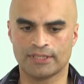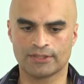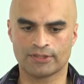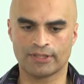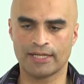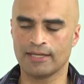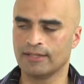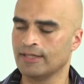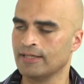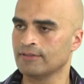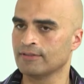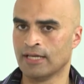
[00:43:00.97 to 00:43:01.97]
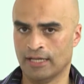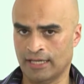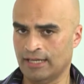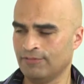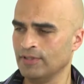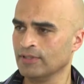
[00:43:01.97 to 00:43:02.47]
so that's great. And then
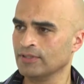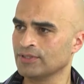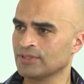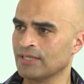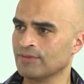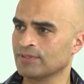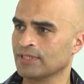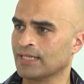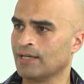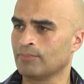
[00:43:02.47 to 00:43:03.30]
if you could just give us a